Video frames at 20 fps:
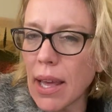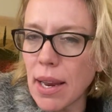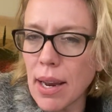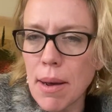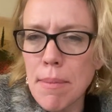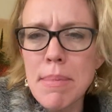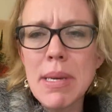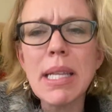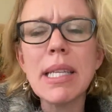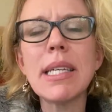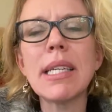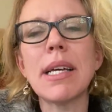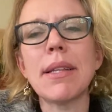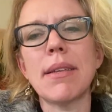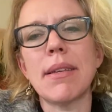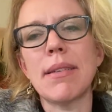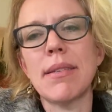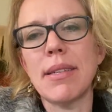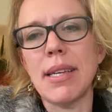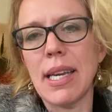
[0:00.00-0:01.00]
And a million
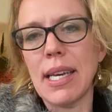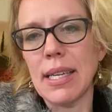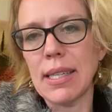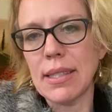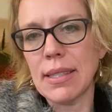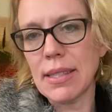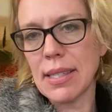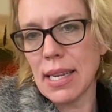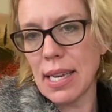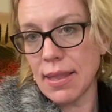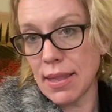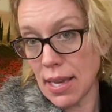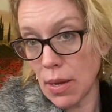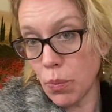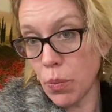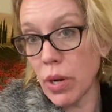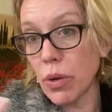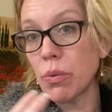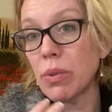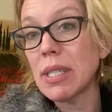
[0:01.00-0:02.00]
other things. And
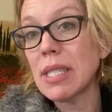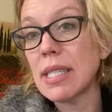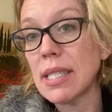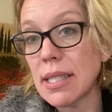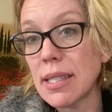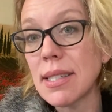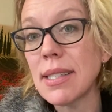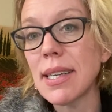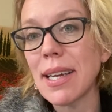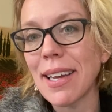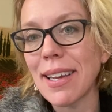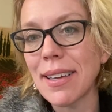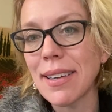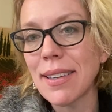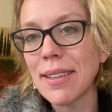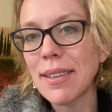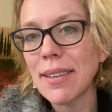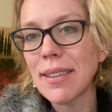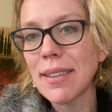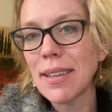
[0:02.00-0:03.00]
then we're
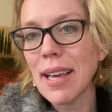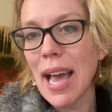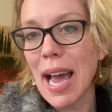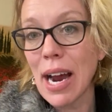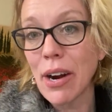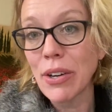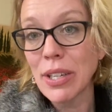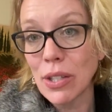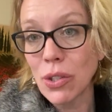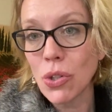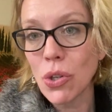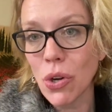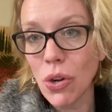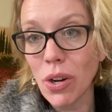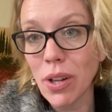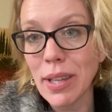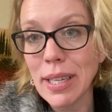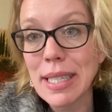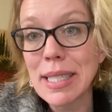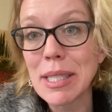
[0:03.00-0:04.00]
resisting our
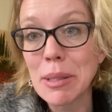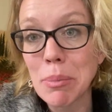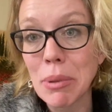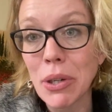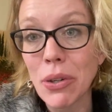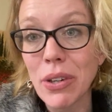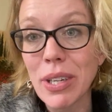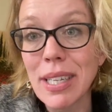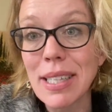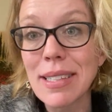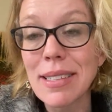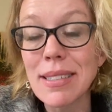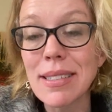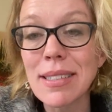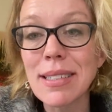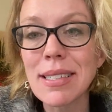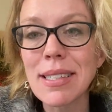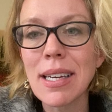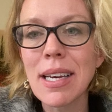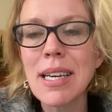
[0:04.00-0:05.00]
internal
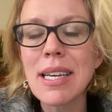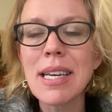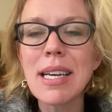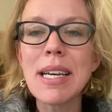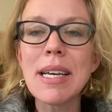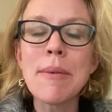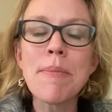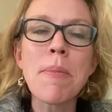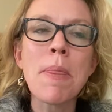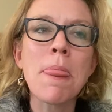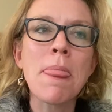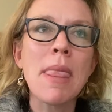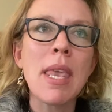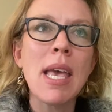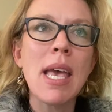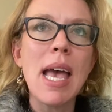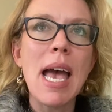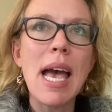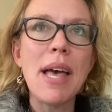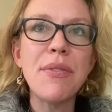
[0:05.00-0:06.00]
experience.
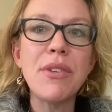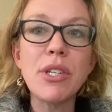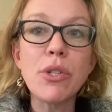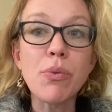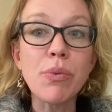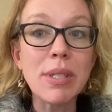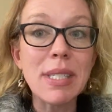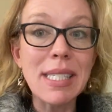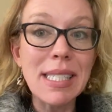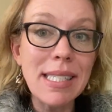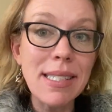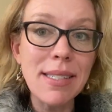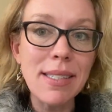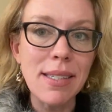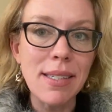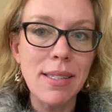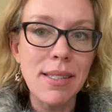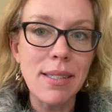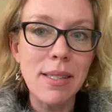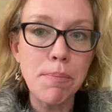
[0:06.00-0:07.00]
And this
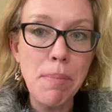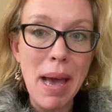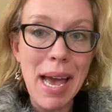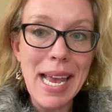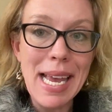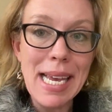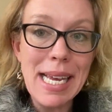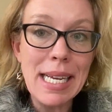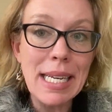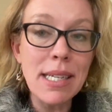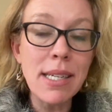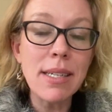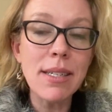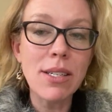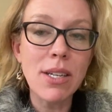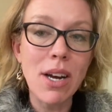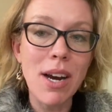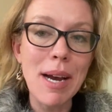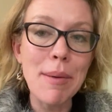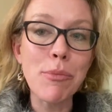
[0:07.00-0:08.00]
resistance, pain
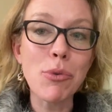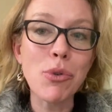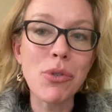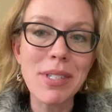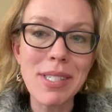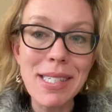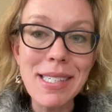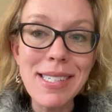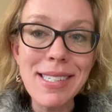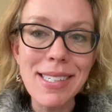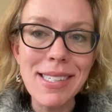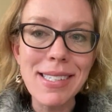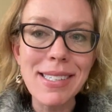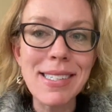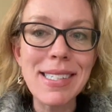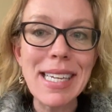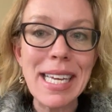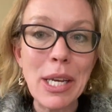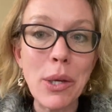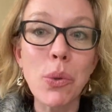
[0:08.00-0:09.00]
times
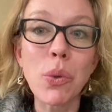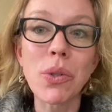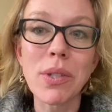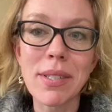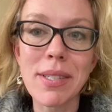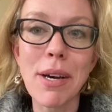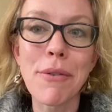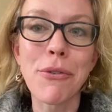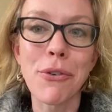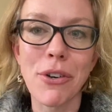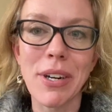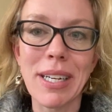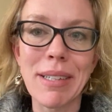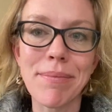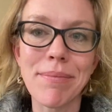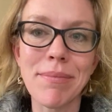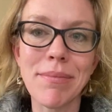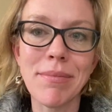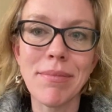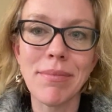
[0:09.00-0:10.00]
resistance equals suffering.